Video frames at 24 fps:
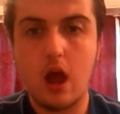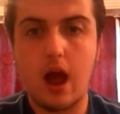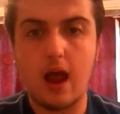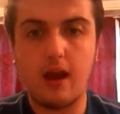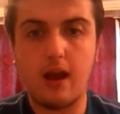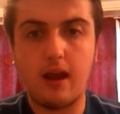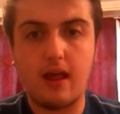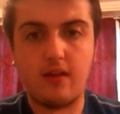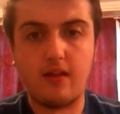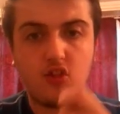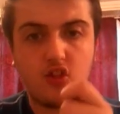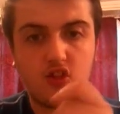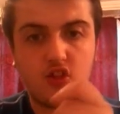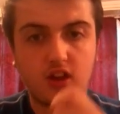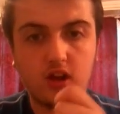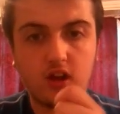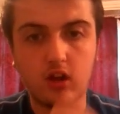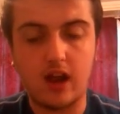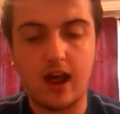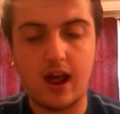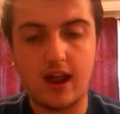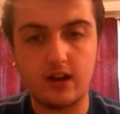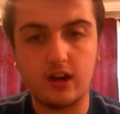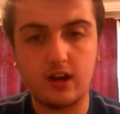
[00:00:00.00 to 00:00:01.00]
and then
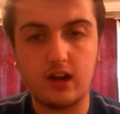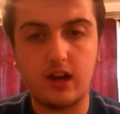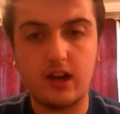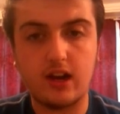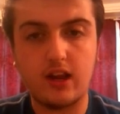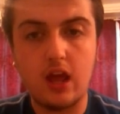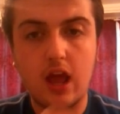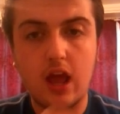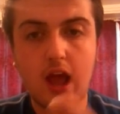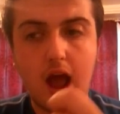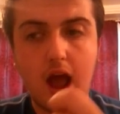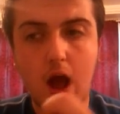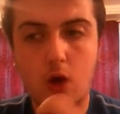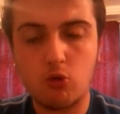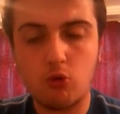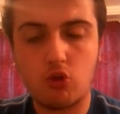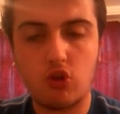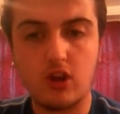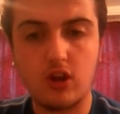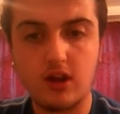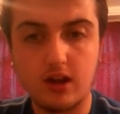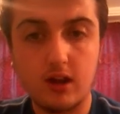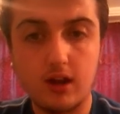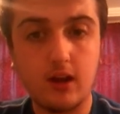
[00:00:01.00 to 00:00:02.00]
single-handedly
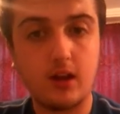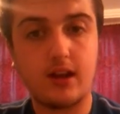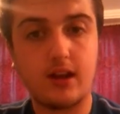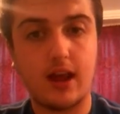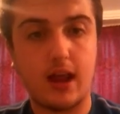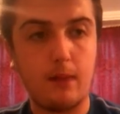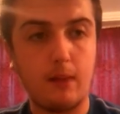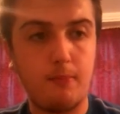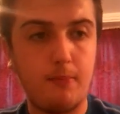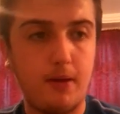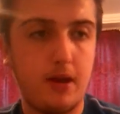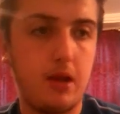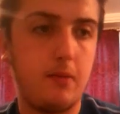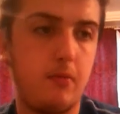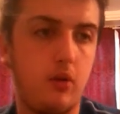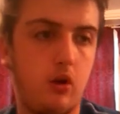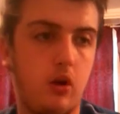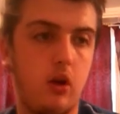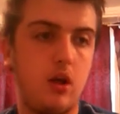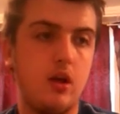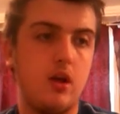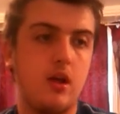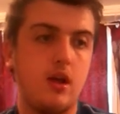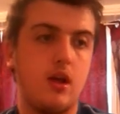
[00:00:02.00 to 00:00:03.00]
outing gay people.